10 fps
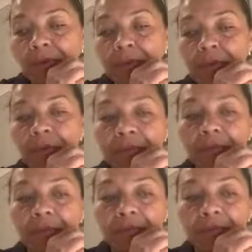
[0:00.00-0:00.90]
You know,
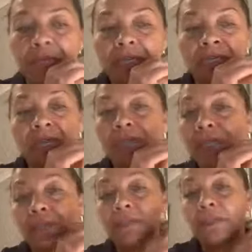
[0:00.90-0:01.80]
if any of
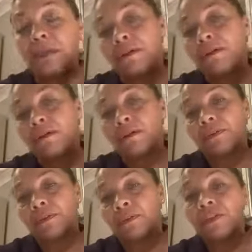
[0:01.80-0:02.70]
these
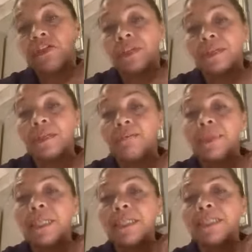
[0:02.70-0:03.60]
are you're interested in,
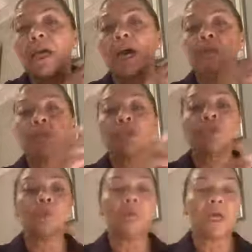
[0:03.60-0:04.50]
please go
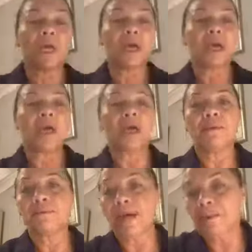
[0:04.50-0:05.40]
to
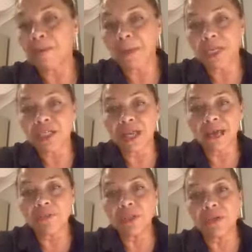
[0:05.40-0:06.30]
my webpage and
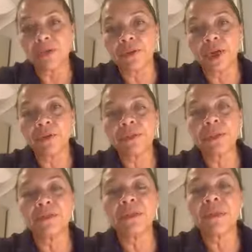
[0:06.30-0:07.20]
have a look at those
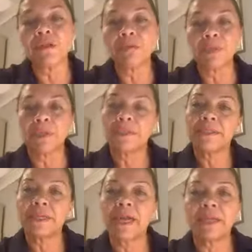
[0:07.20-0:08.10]
under
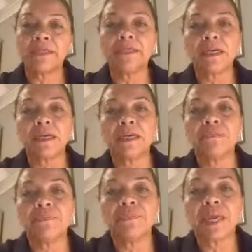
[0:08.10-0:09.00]
therapies, and
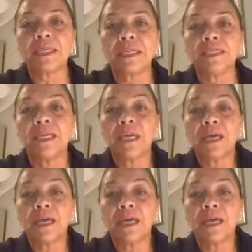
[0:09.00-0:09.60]
that is